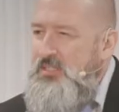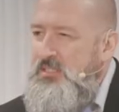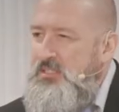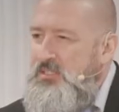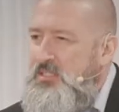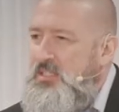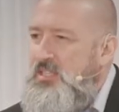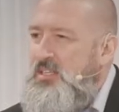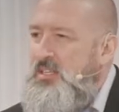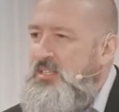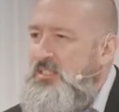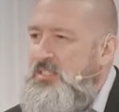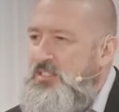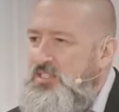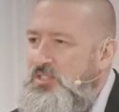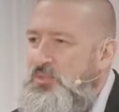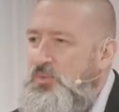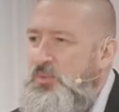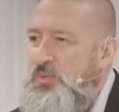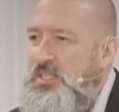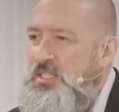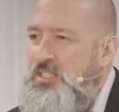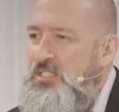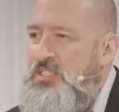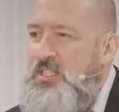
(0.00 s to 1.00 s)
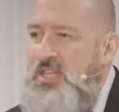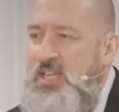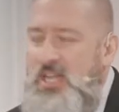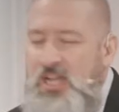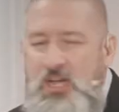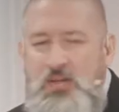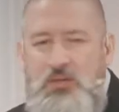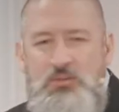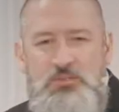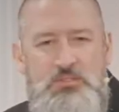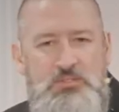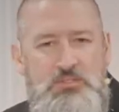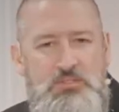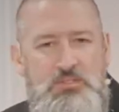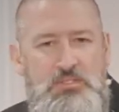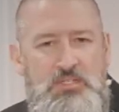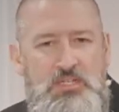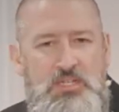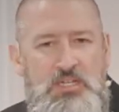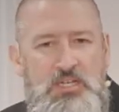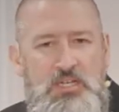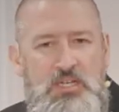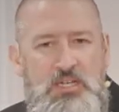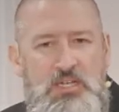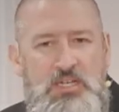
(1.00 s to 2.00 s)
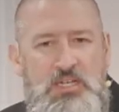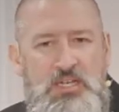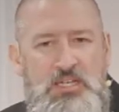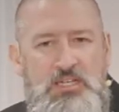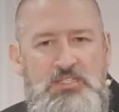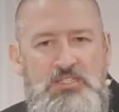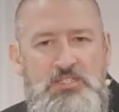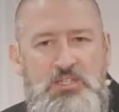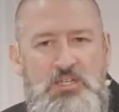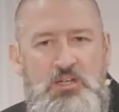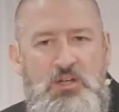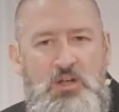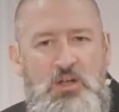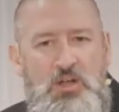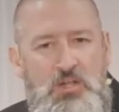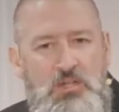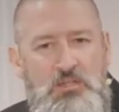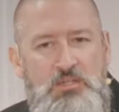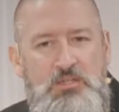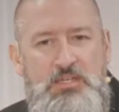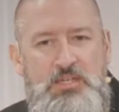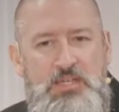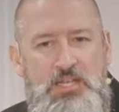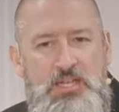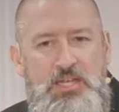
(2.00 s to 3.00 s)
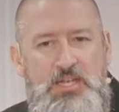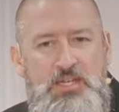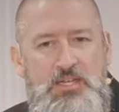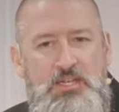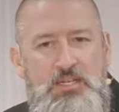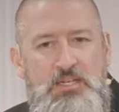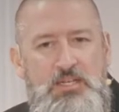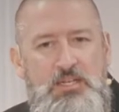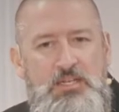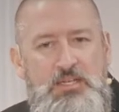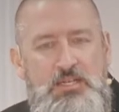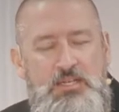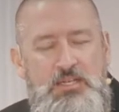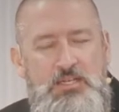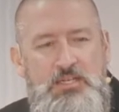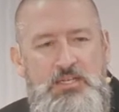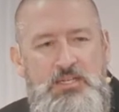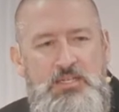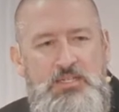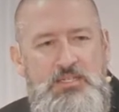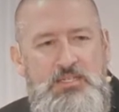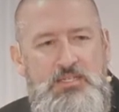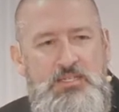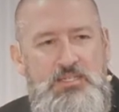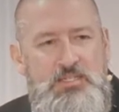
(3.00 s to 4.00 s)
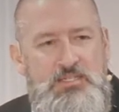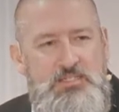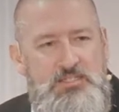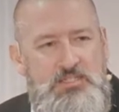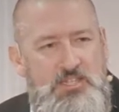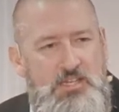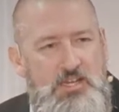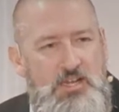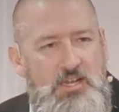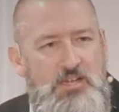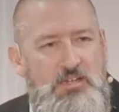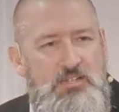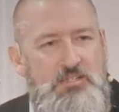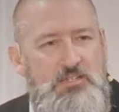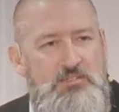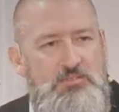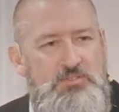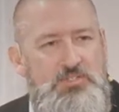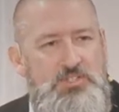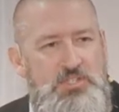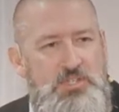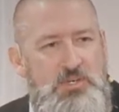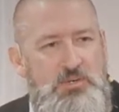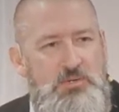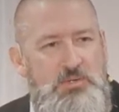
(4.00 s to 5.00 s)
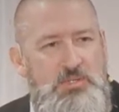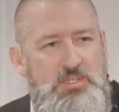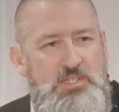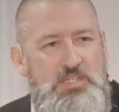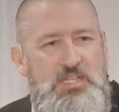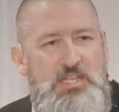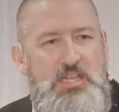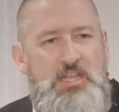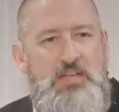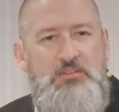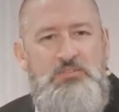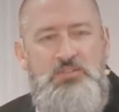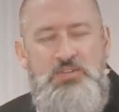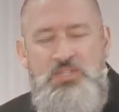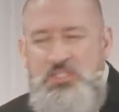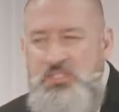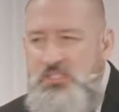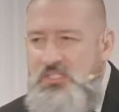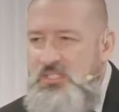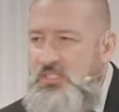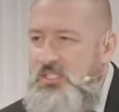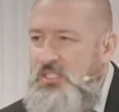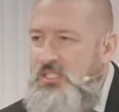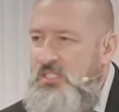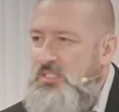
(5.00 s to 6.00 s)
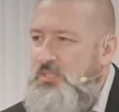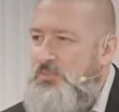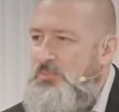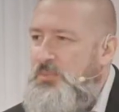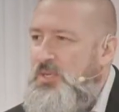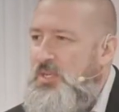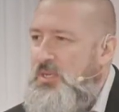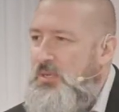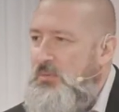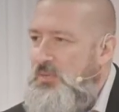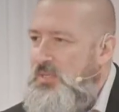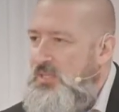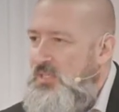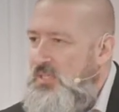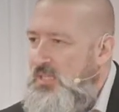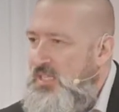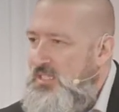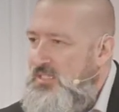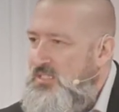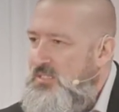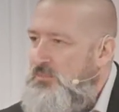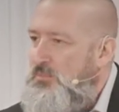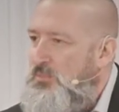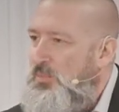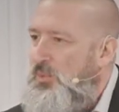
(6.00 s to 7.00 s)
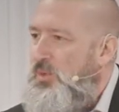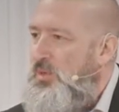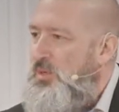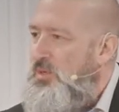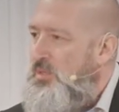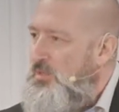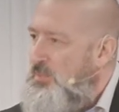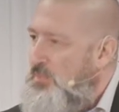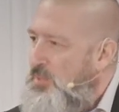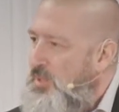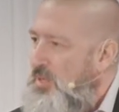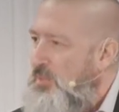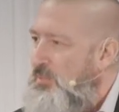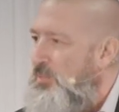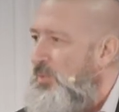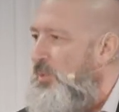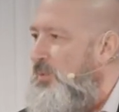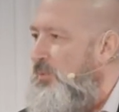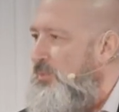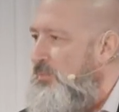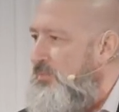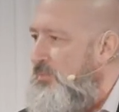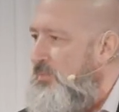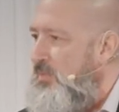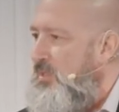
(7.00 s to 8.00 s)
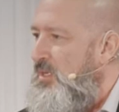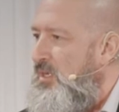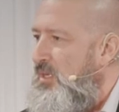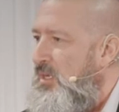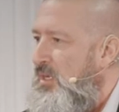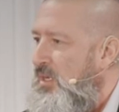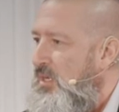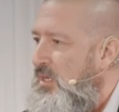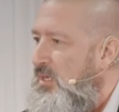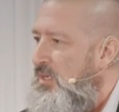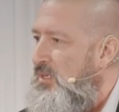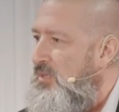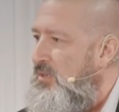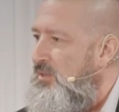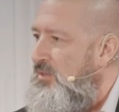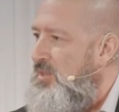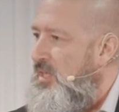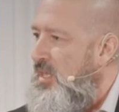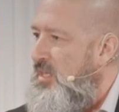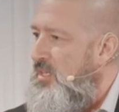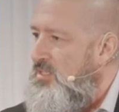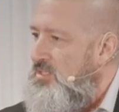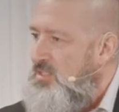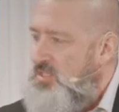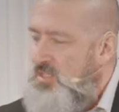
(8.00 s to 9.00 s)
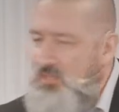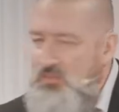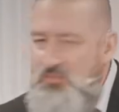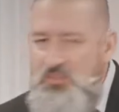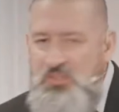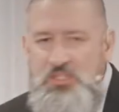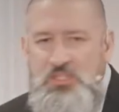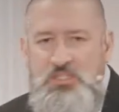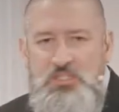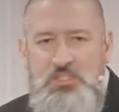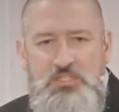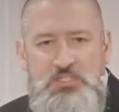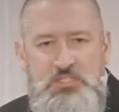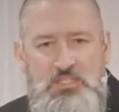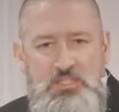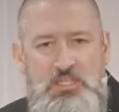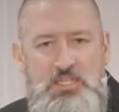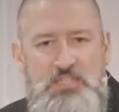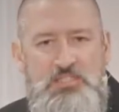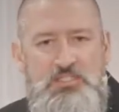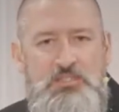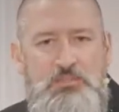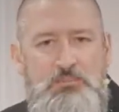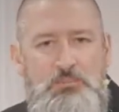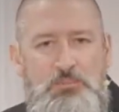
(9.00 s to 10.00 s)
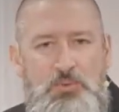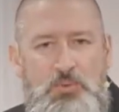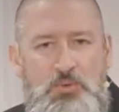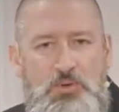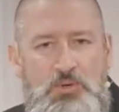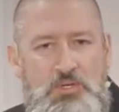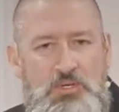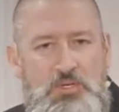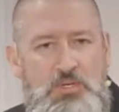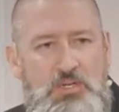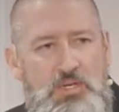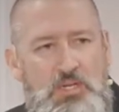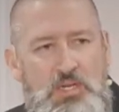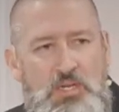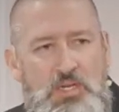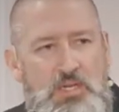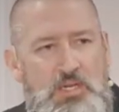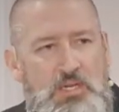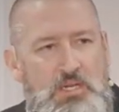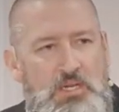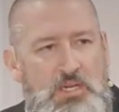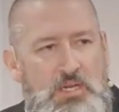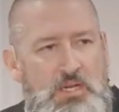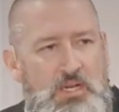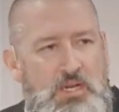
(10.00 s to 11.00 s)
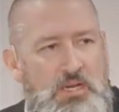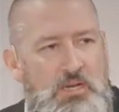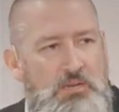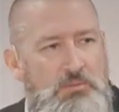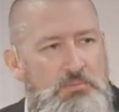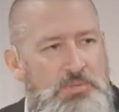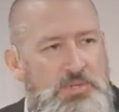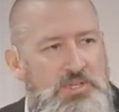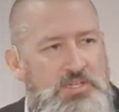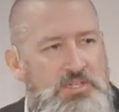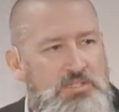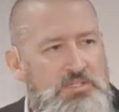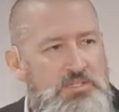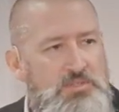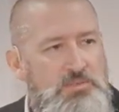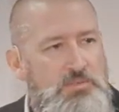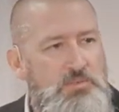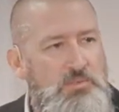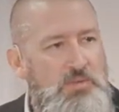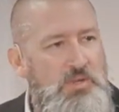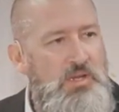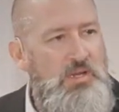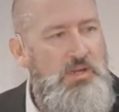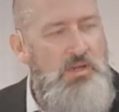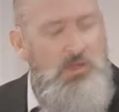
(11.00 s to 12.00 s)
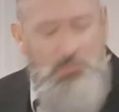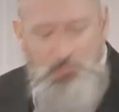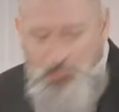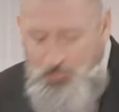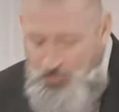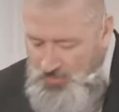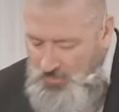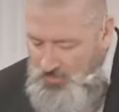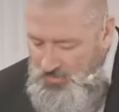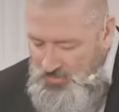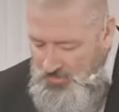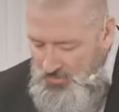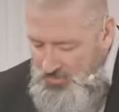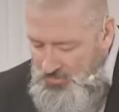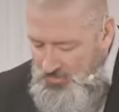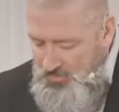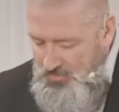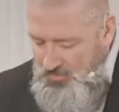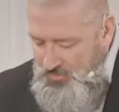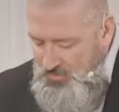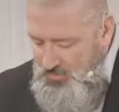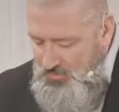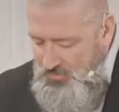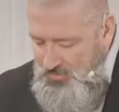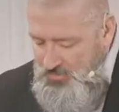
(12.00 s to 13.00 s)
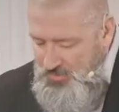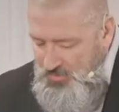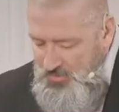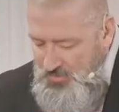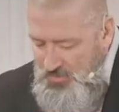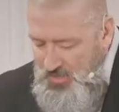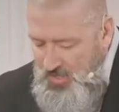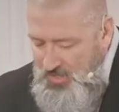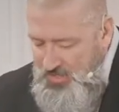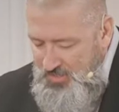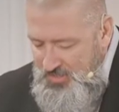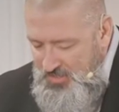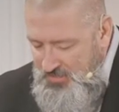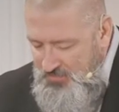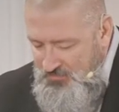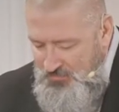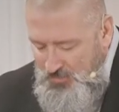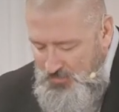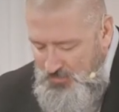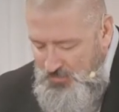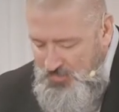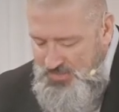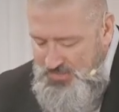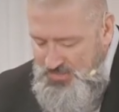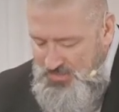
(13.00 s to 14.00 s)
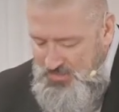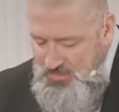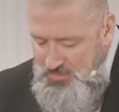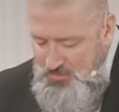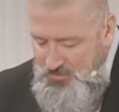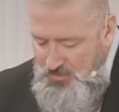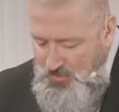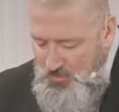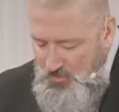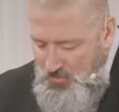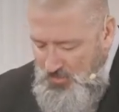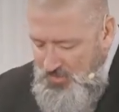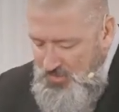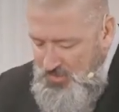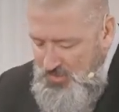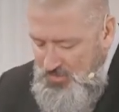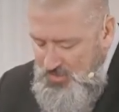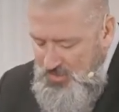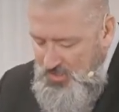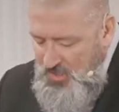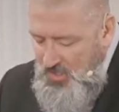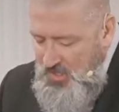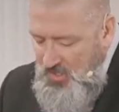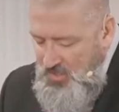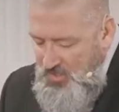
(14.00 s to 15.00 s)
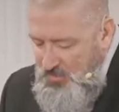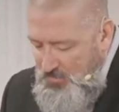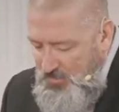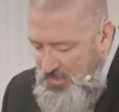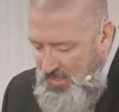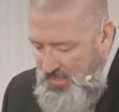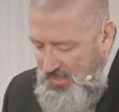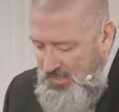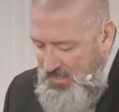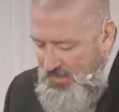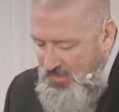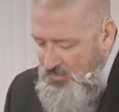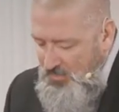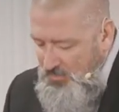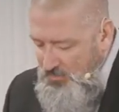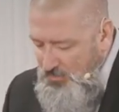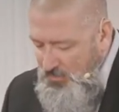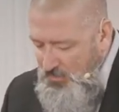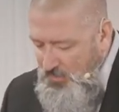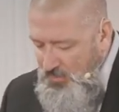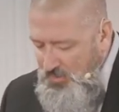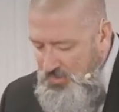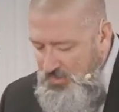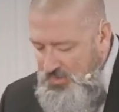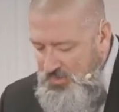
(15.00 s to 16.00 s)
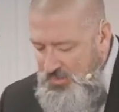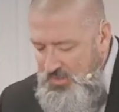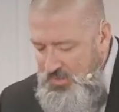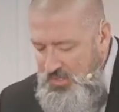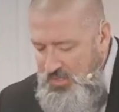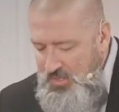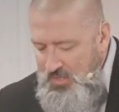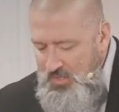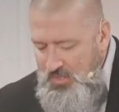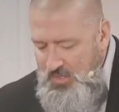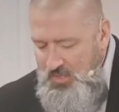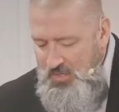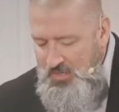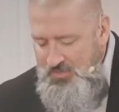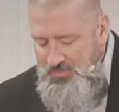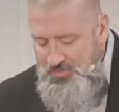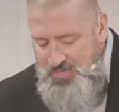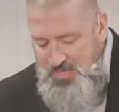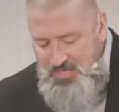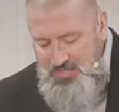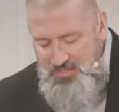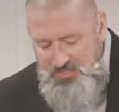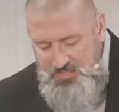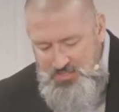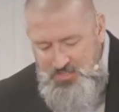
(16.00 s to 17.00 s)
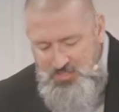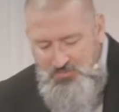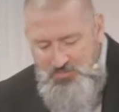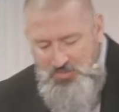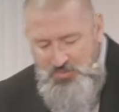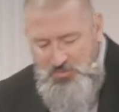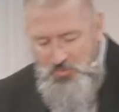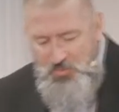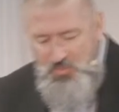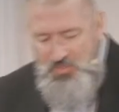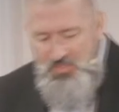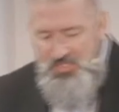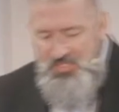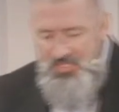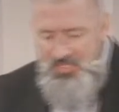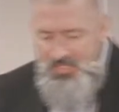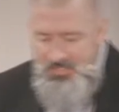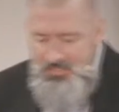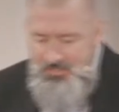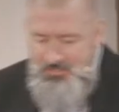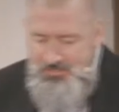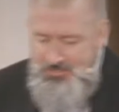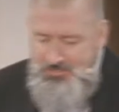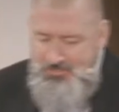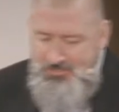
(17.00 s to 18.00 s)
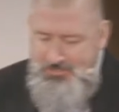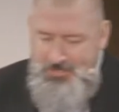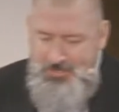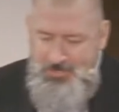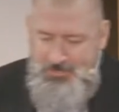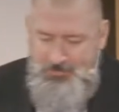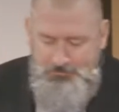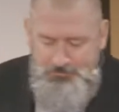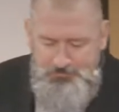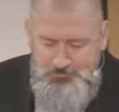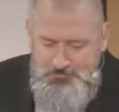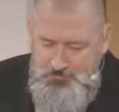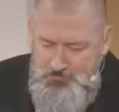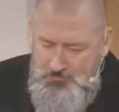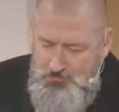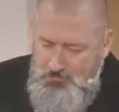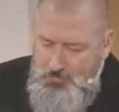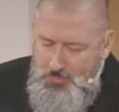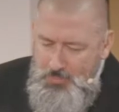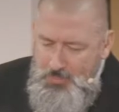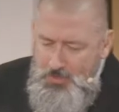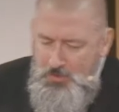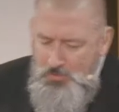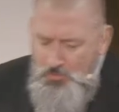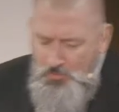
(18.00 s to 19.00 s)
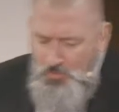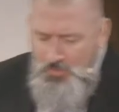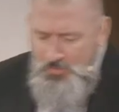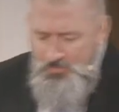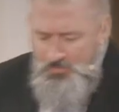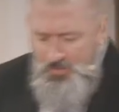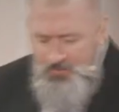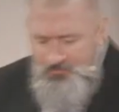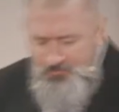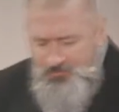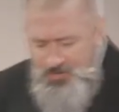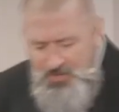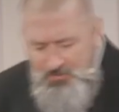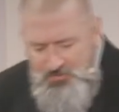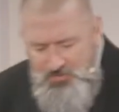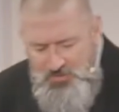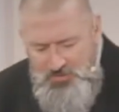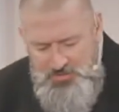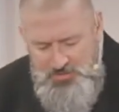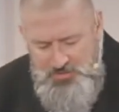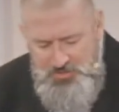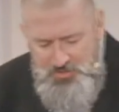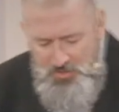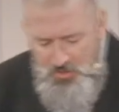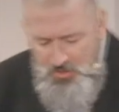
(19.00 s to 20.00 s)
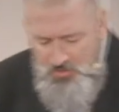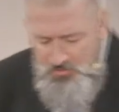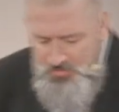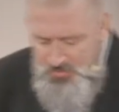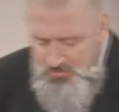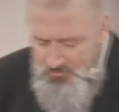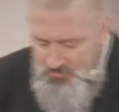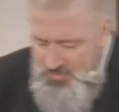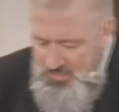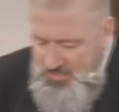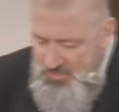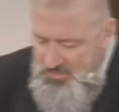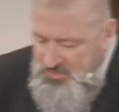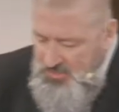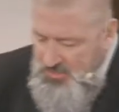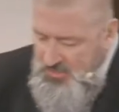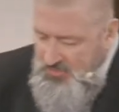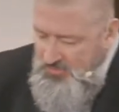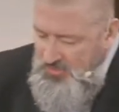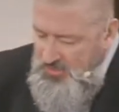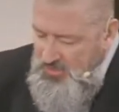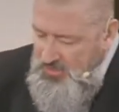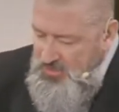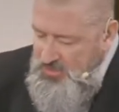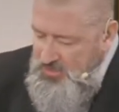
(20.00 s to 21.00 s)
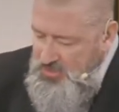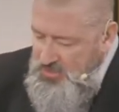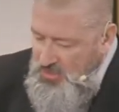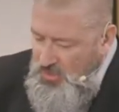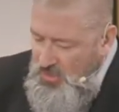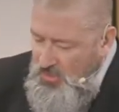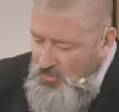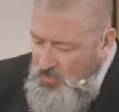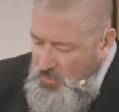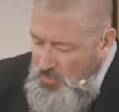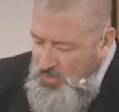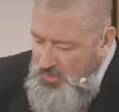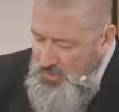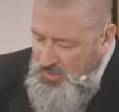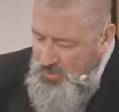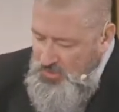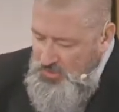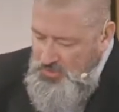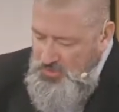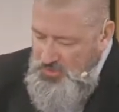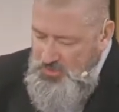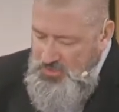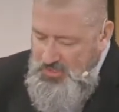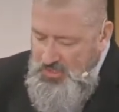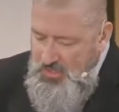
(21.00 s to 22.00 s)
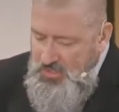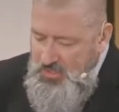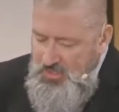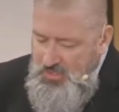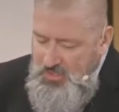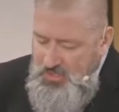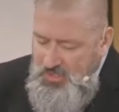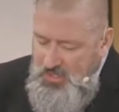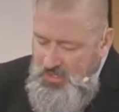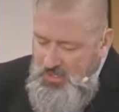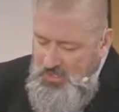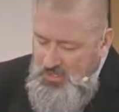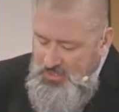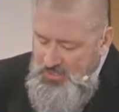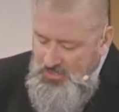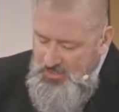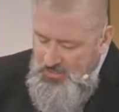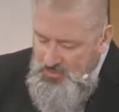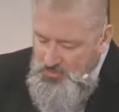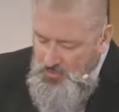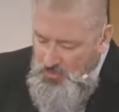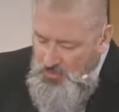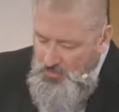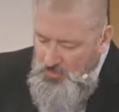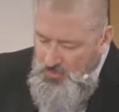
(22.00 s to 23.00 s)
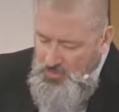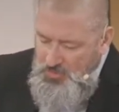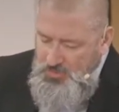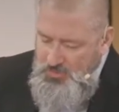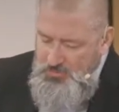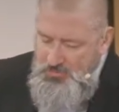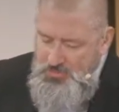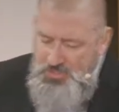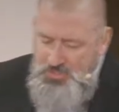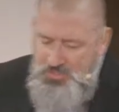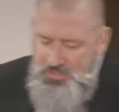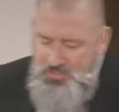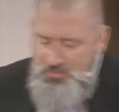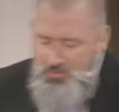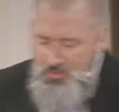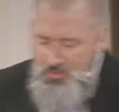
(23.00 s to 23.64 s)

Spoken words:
it's getting squeezed out as a holiday is kind of showing the evidence that it's becoming less important to people. Thanksgiving is less important because there's a lot of different reasons, but we're going to talk about how important Thanksgiving really is today. One of my favorite psalms of Thanksgiving is Psalm 100, and that's what we're going to be